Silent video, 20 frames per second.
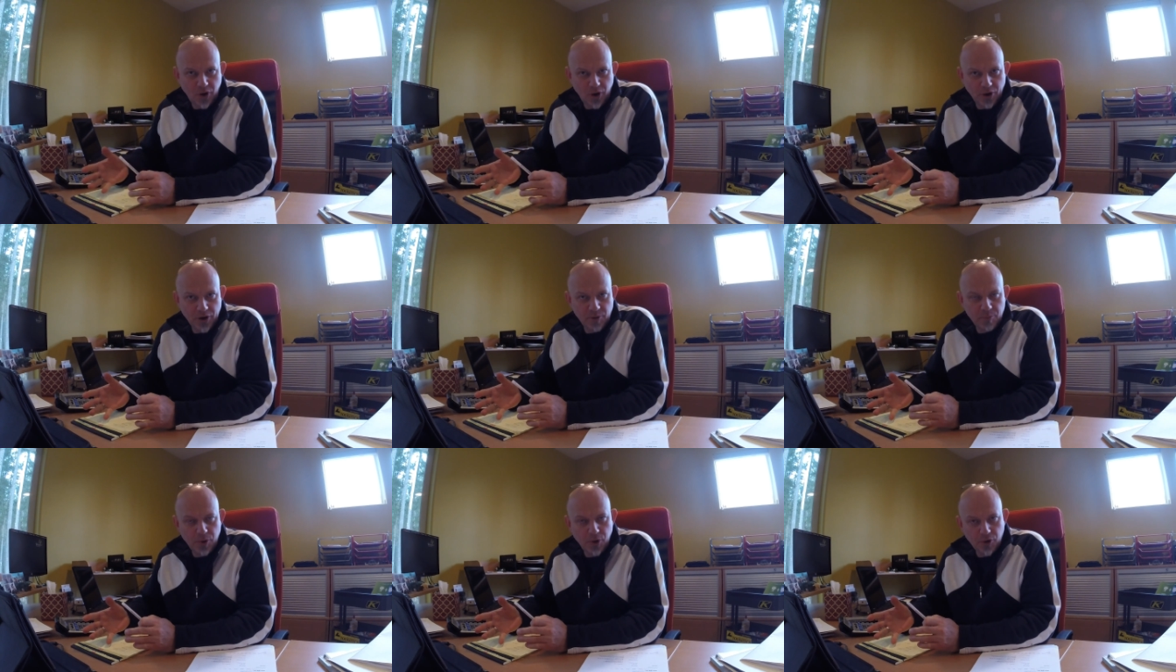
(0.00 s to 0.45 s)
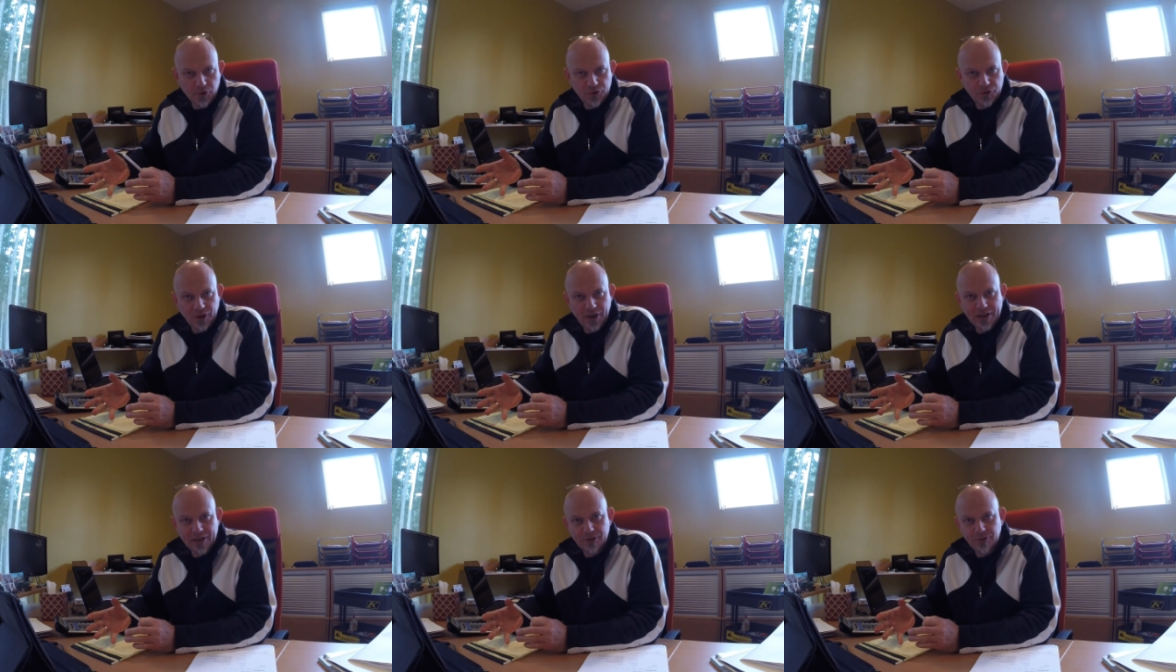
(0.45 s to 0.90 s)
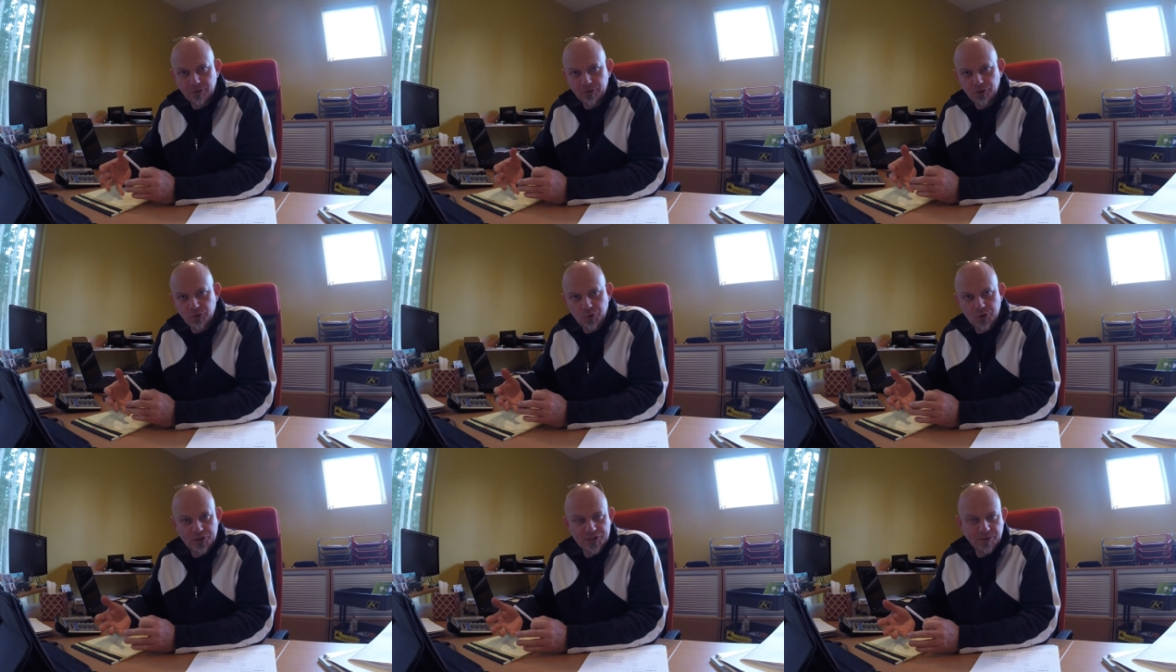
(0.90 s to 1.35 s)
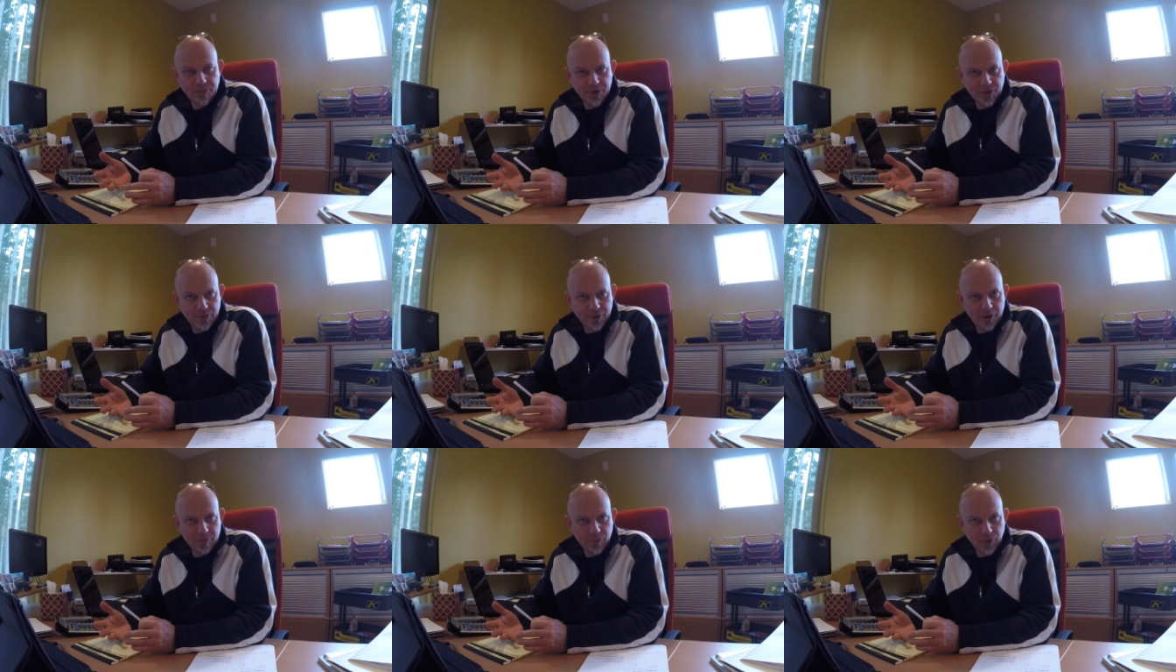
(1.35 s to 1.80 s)
on a motorcycle, doing something
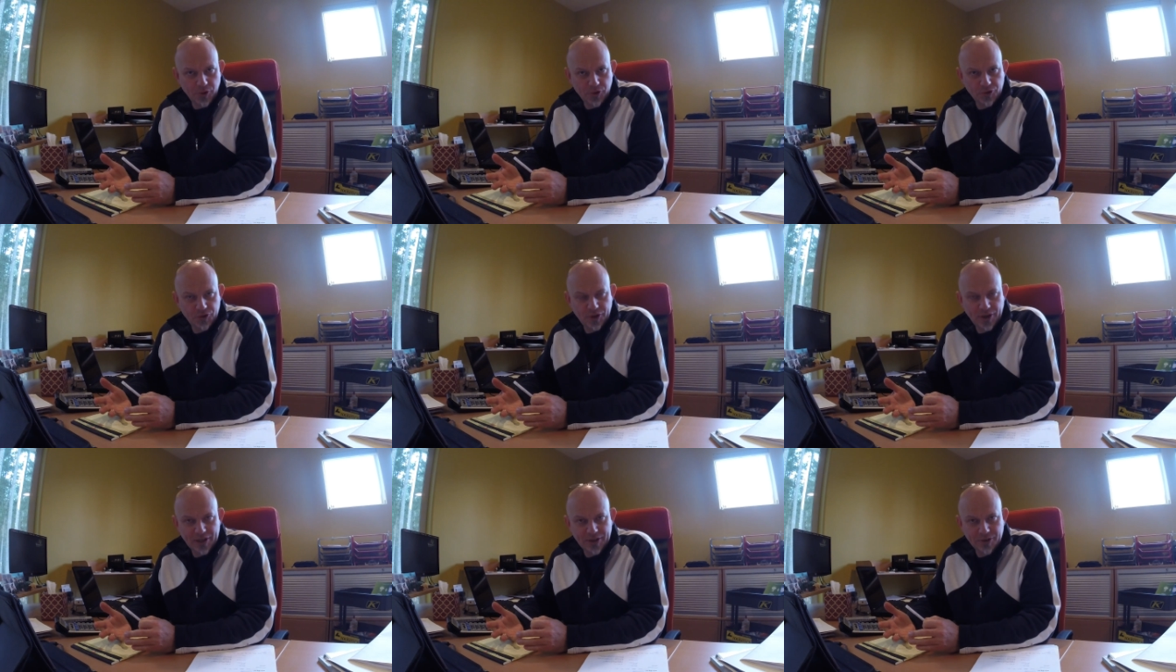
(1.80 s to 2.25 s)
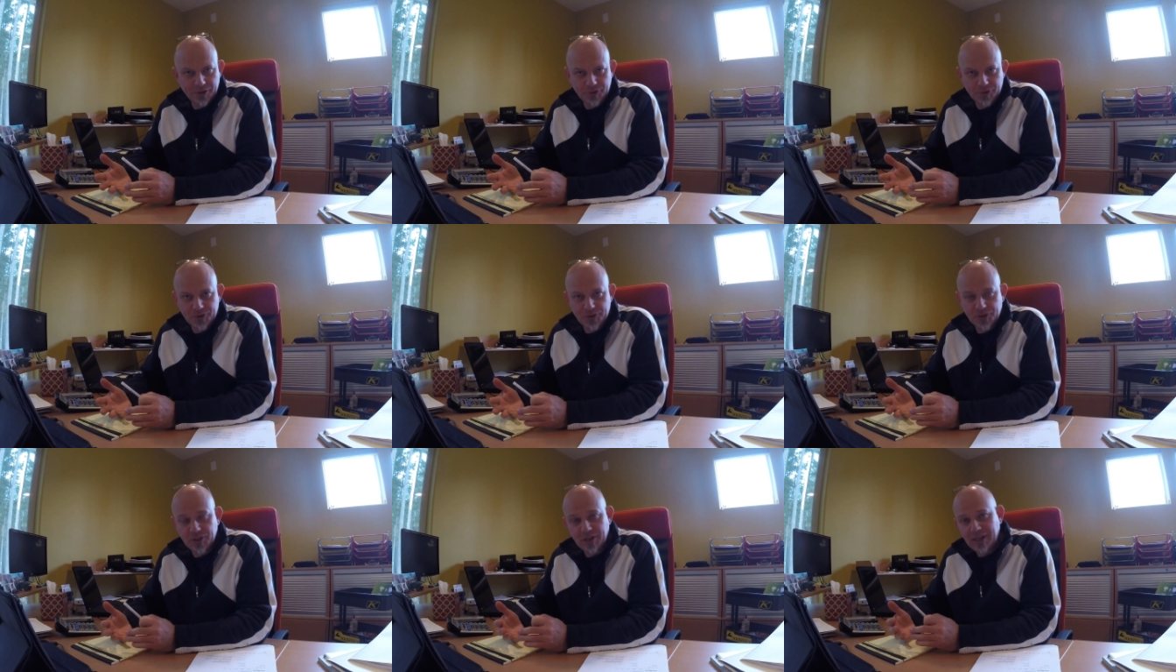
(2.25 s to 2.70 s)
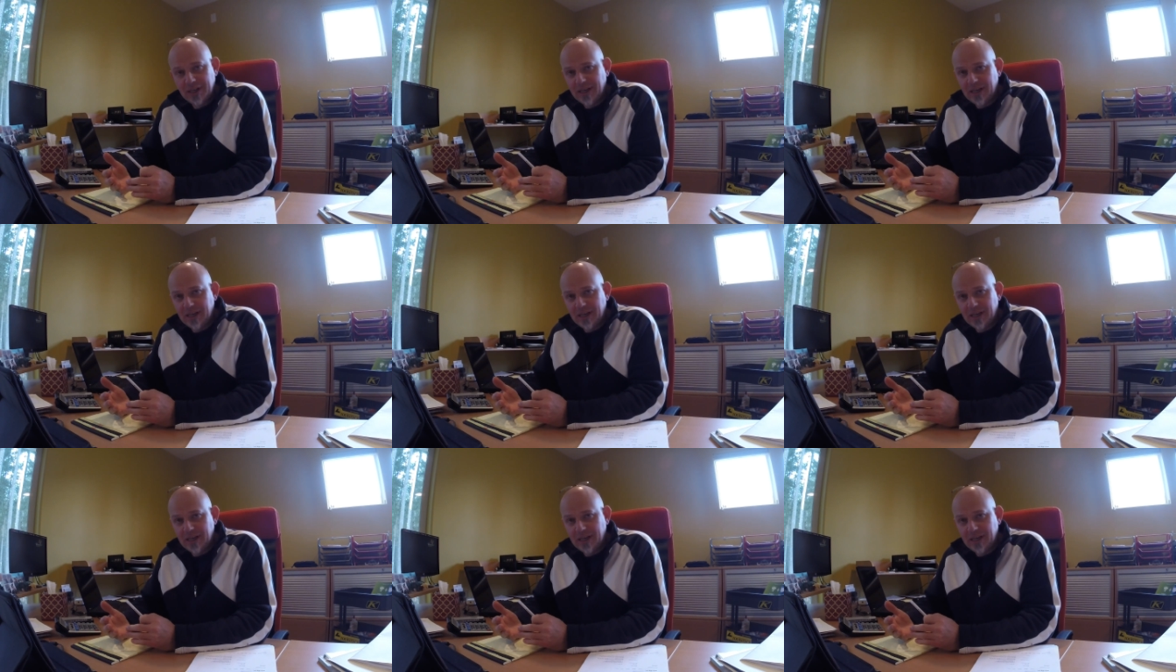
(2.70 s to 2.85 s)
around motorcycles.